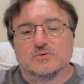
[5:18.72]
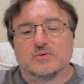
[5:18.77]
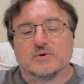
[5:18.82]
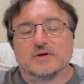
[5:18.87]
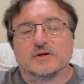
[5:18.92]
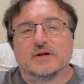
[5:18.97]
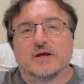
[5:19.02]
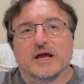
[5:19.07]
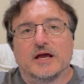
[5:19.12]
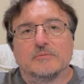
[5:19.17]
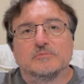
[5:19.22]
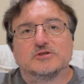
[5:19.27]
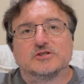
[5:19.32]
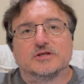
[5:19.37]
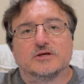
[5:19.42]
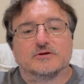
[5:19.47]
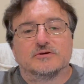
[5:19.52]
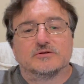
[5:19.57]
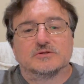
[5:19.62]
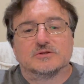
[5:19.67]
when ape
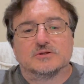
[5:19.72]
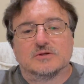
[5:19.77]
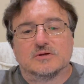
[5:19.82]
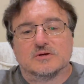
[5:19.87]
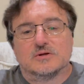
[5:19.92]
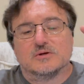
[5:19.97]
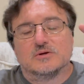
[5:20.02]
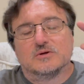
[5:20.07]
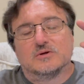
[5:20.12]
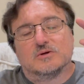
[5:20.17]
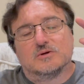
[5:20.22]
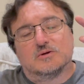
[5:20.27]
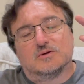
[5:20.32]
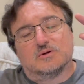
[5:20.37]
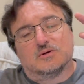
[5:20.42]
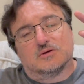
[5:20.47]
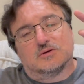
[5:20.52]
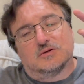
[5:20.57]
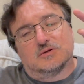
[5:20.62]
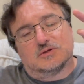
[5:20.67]
shares
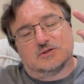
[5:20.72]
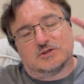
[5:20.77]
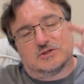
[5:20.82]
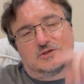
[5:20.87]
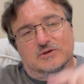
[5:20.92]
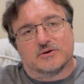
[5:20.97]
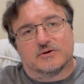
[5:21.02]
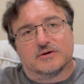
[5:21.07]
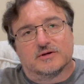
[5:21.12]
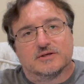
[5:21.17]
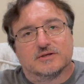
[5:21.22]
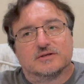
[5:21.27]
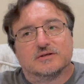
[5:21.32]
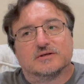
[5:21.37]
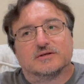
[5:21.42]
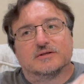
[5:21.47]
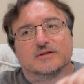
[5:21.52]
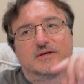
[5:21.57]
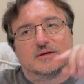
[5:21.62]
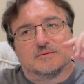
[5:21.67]

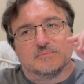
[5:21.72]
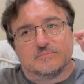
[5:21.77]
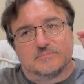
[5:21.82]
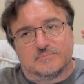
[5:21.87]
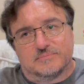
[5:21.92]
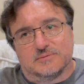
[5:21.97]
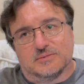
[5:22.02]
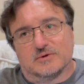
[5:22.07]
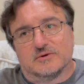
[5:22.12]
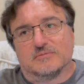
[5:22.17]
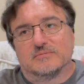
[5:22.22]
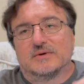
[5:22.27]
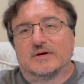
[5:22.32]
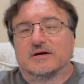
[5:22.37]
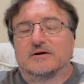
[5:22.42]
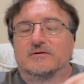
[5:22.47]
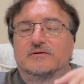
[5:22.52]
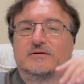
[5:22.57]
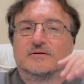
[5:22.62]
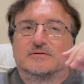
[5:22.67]
started. They put them
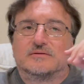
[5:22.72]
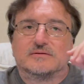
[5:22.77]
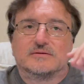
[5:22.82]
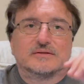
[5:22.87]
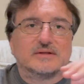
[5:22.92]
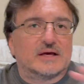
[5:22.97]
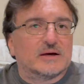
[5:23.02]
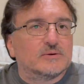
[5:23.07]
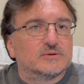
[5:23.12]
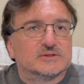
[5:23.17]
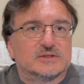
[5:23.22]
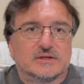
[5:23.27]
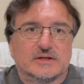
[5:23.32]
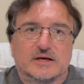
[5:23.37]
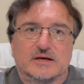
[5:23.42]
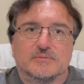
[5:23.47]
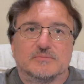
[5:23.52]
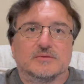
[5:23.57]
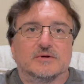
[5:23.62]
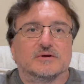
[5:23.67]
out. That was a
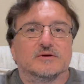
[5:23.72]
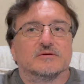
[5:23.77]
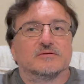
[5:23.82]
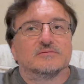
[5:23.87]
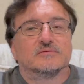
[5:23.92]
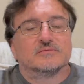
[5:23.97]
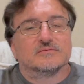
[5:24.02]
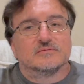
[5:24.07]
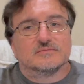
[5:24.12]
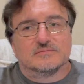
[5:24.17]
nightmare.